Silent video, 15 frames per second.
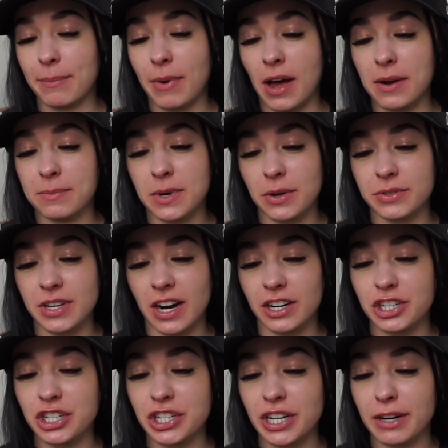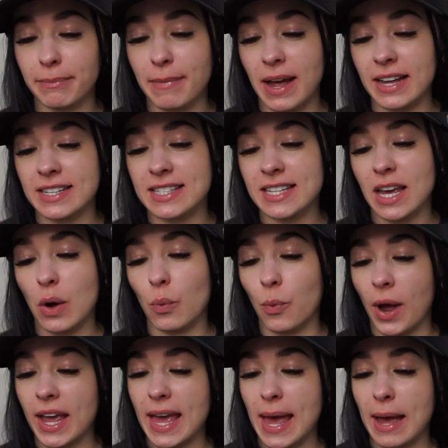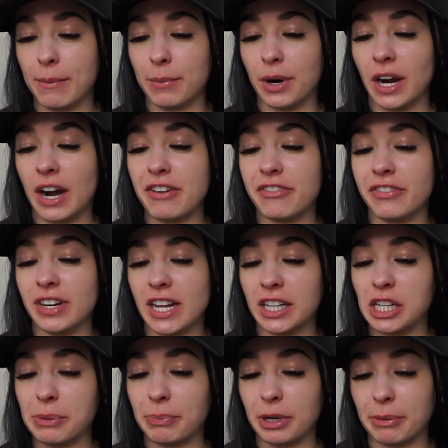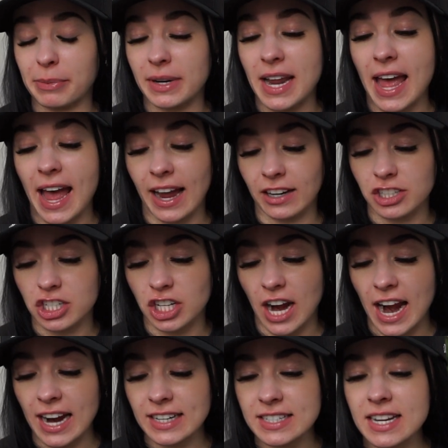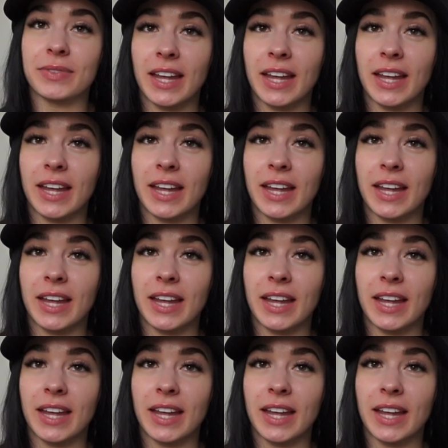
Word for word: Bottom notes are sheer musk, white amber, vanilla bourbon extract.